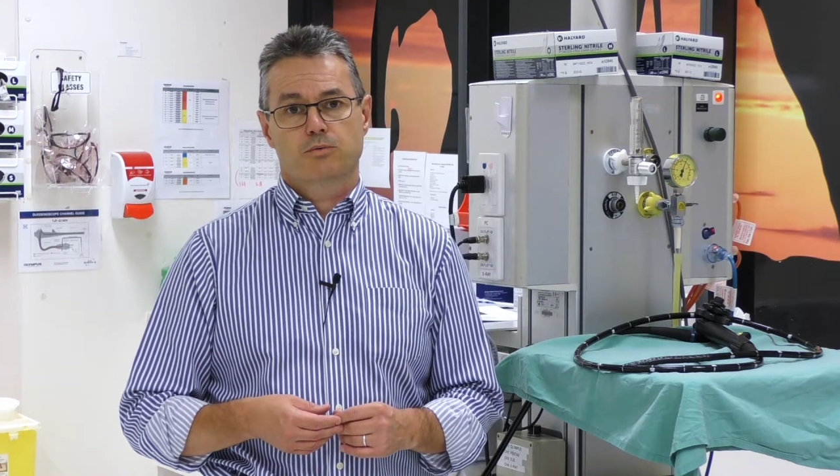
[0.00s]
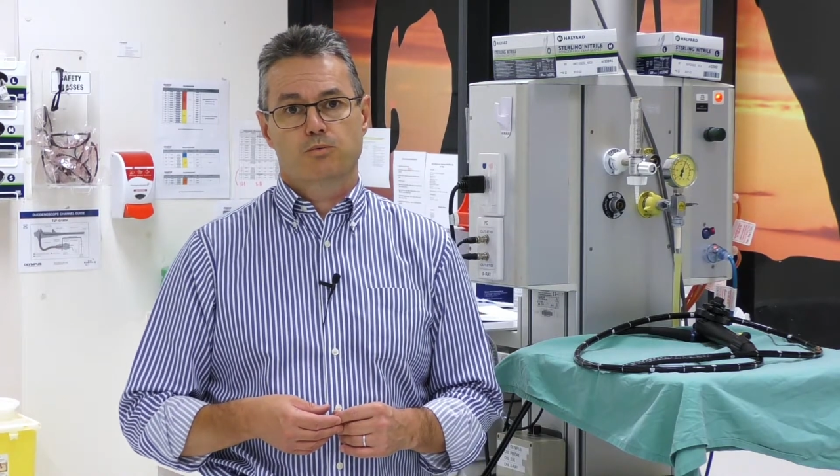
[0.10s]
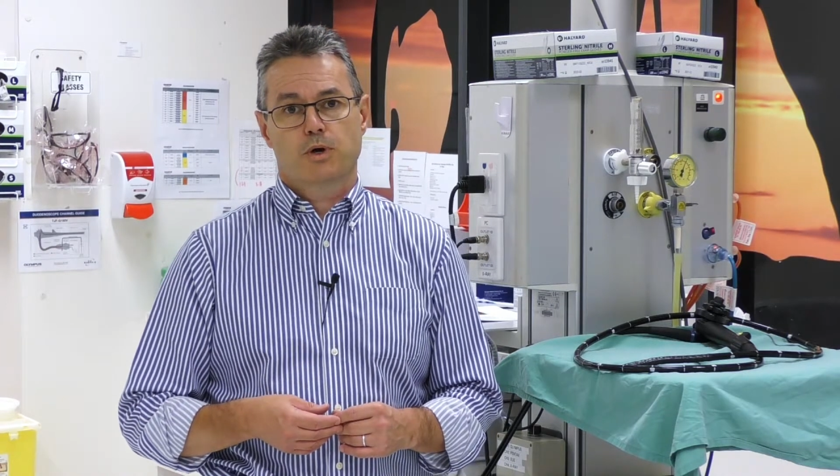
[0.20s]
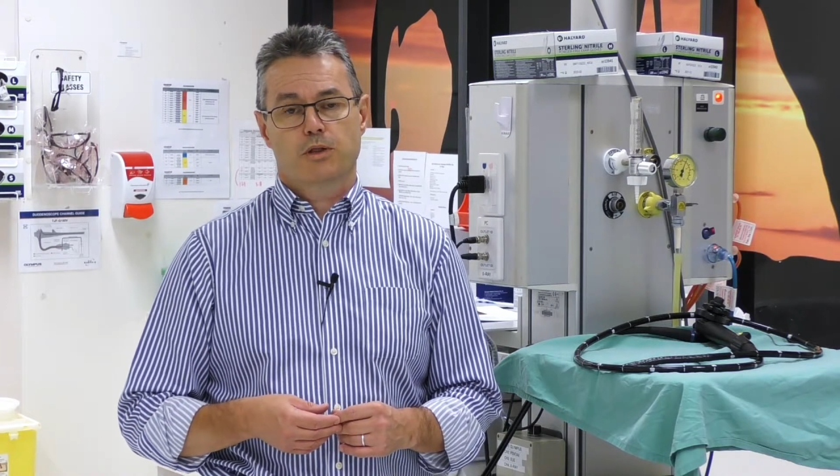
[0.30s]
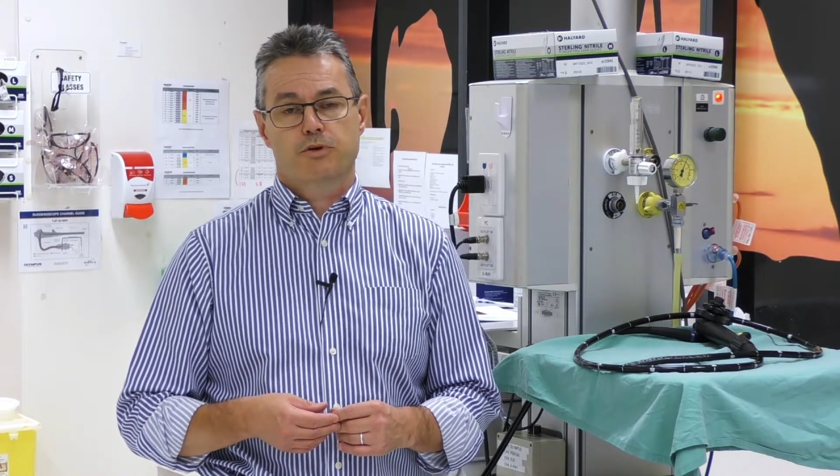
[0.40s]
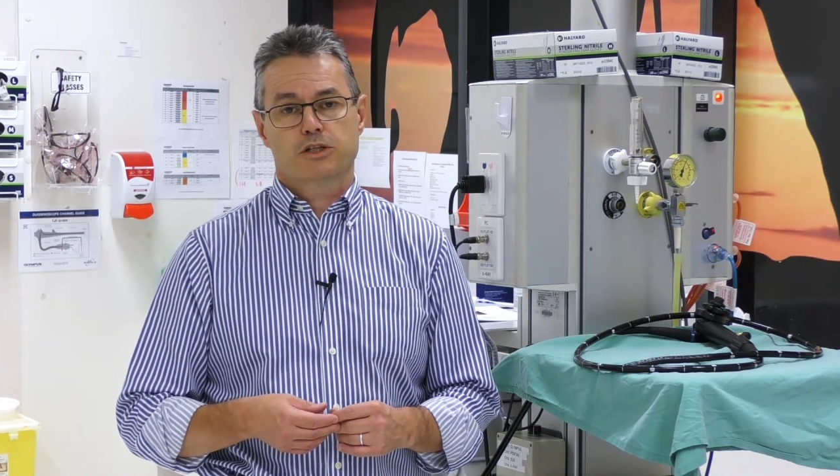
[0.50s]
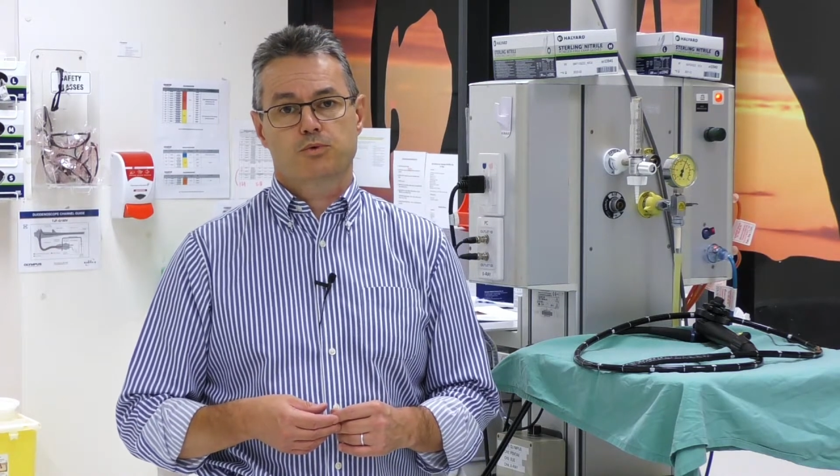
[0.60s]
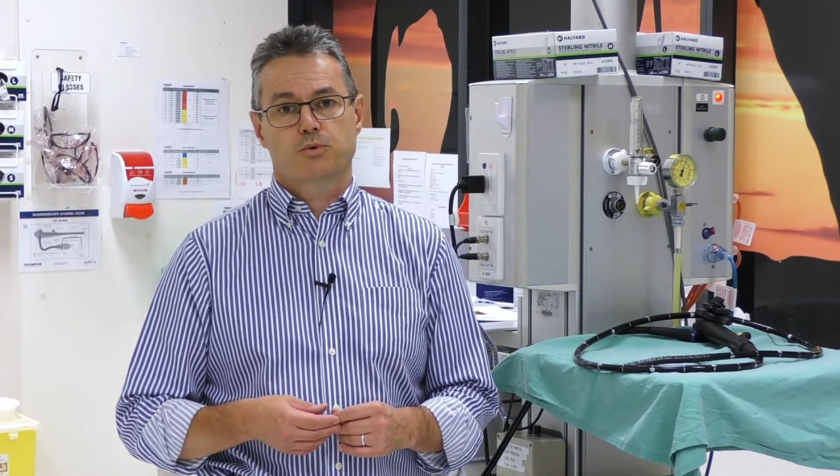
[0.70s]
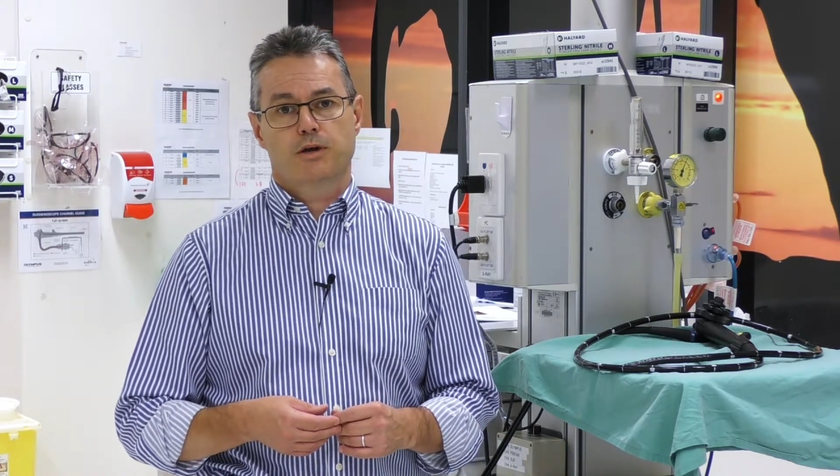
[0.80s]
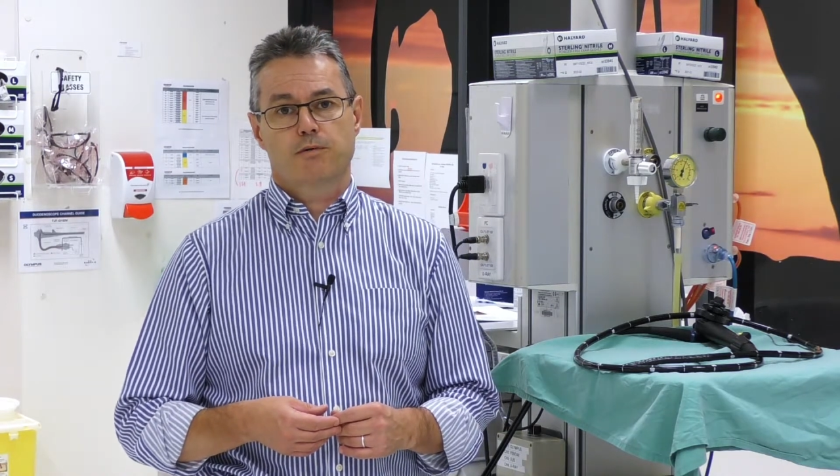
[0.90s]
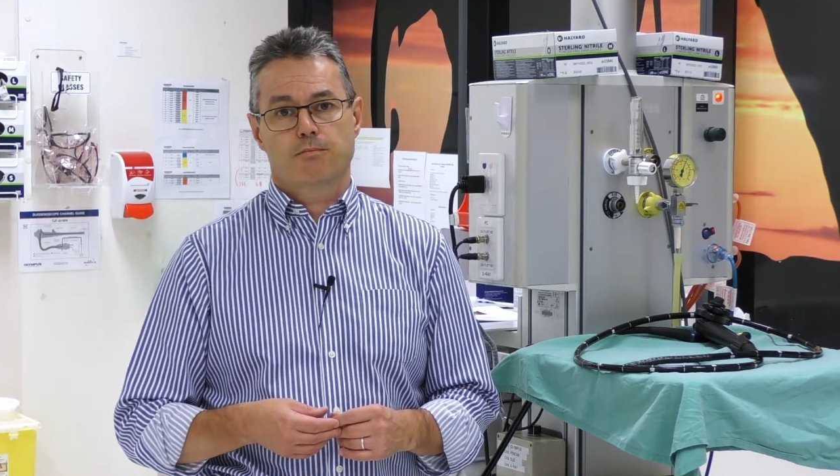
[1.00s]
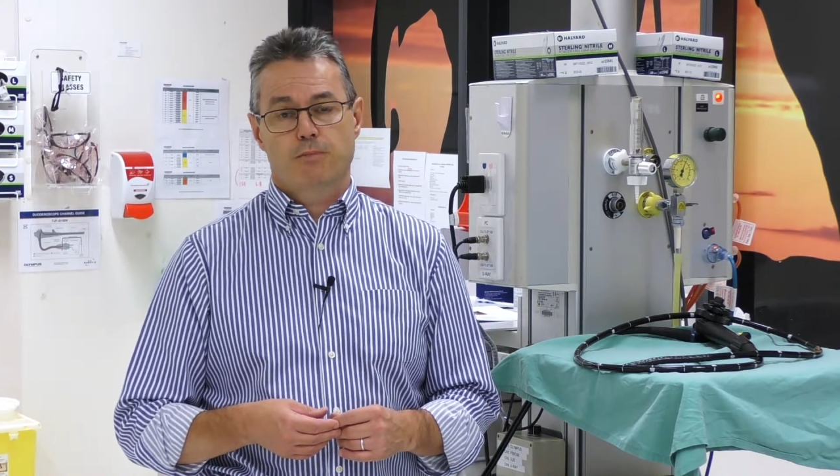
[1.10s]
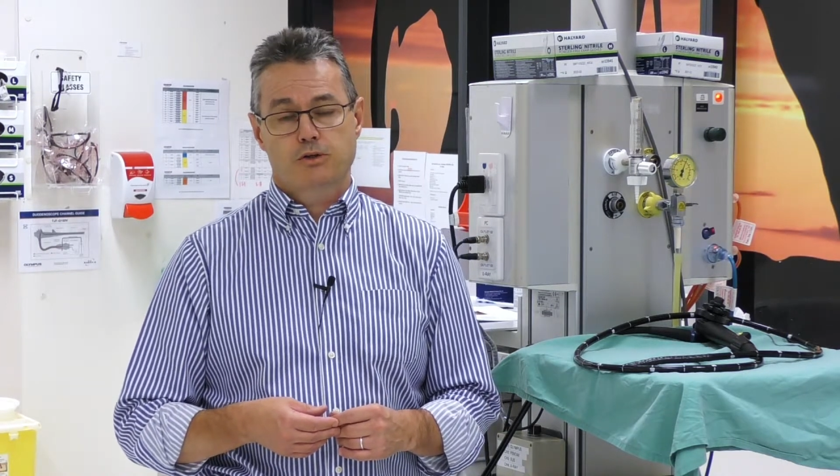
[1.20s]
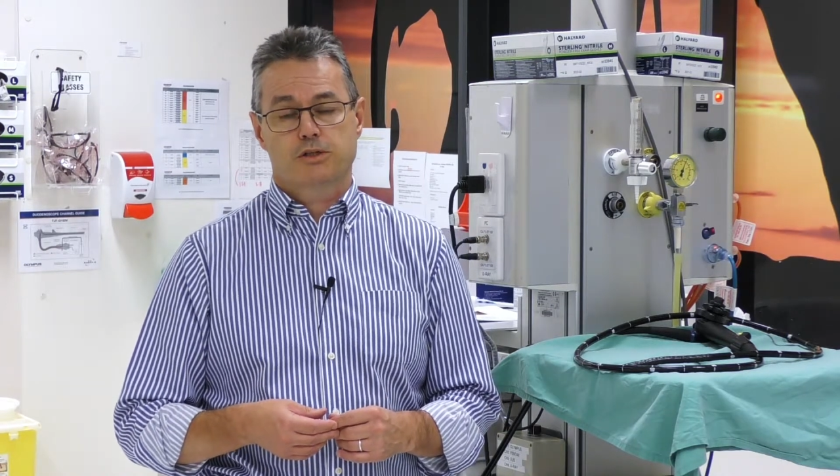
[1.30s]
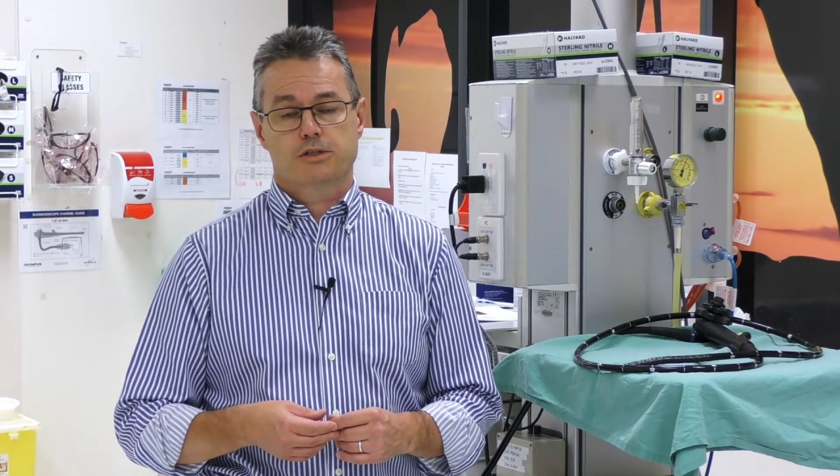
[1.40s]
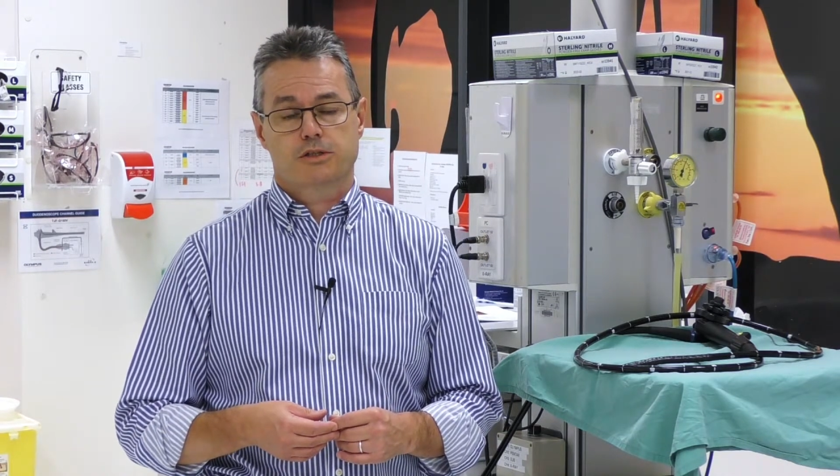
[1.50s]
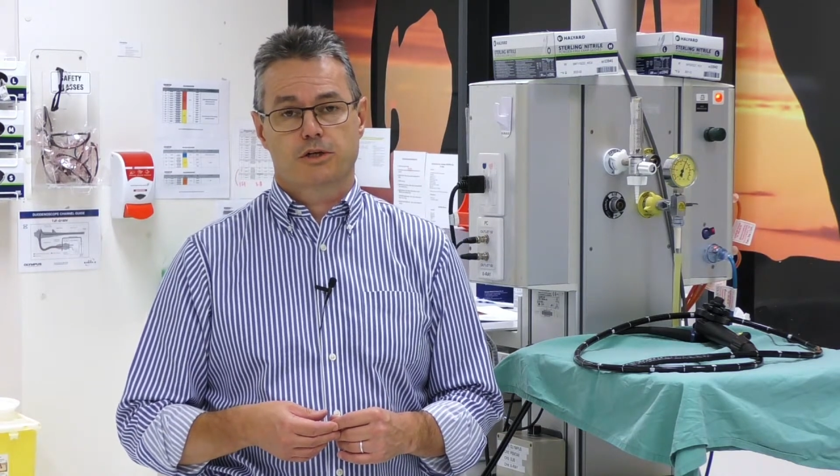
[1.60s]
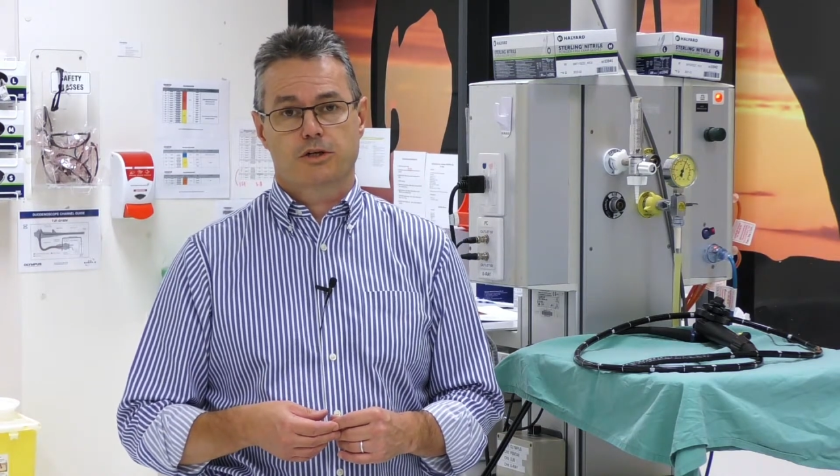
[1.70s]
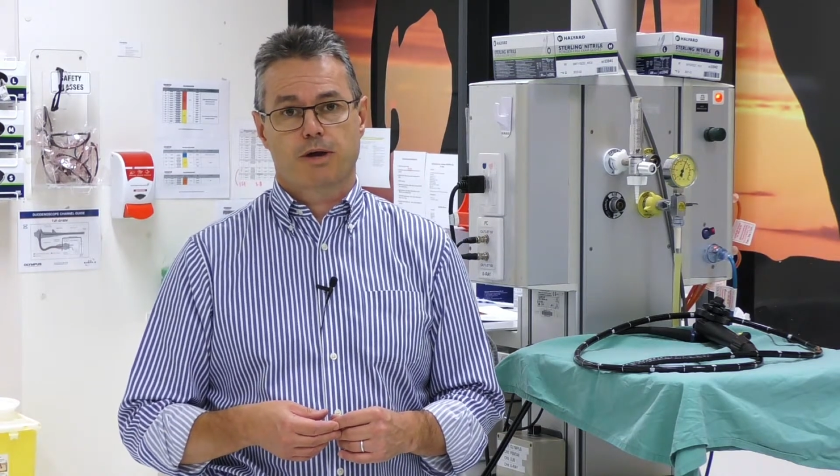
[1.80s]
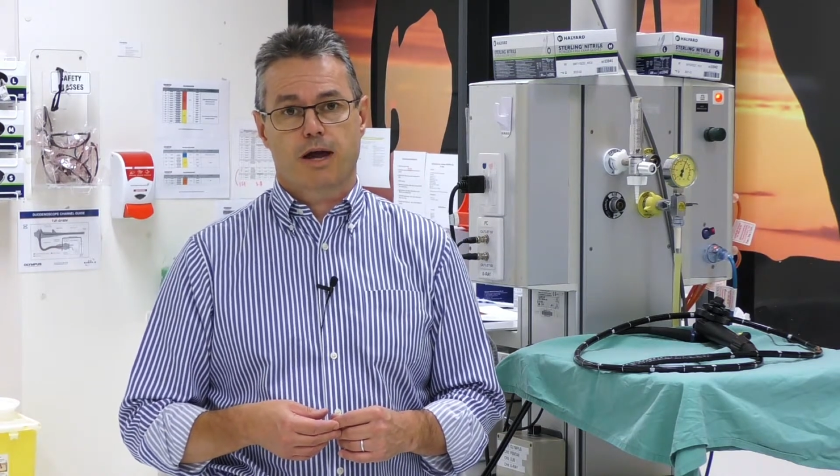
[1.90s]
Well, the risk we're most
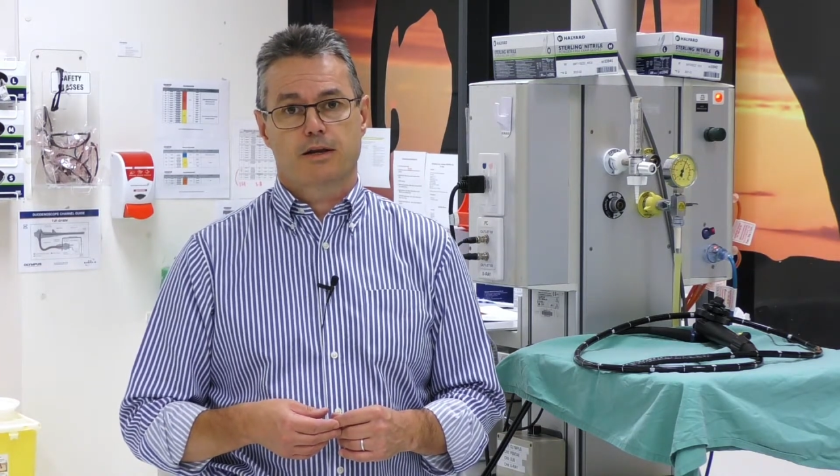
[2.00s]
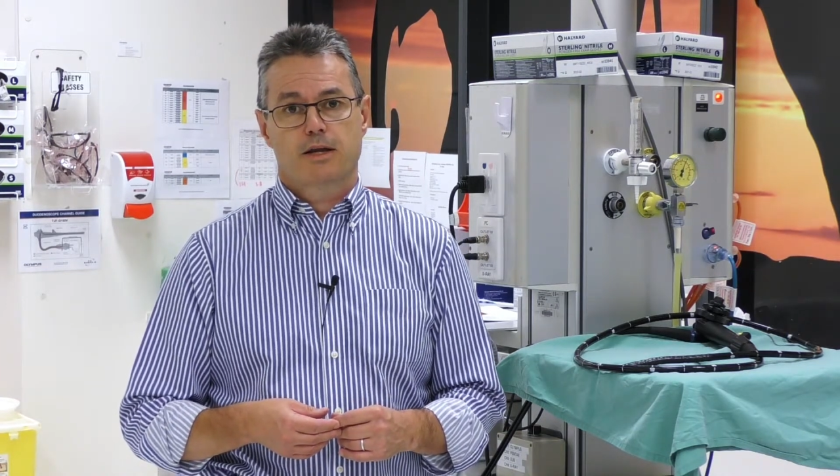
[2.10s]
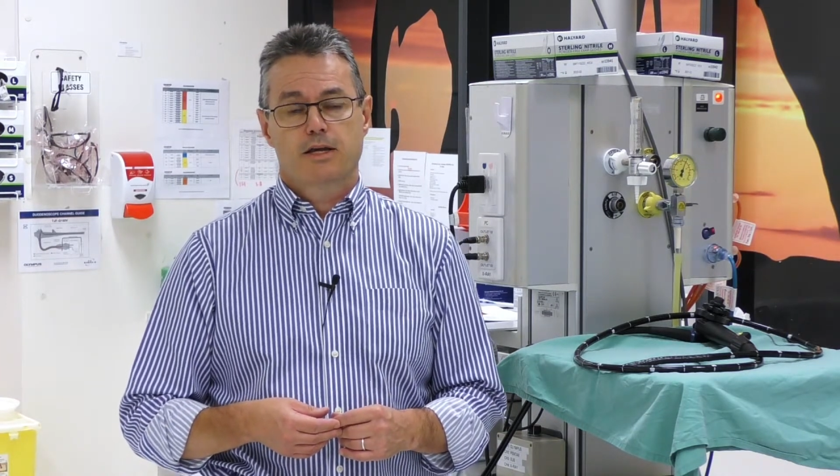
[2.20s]
concerned about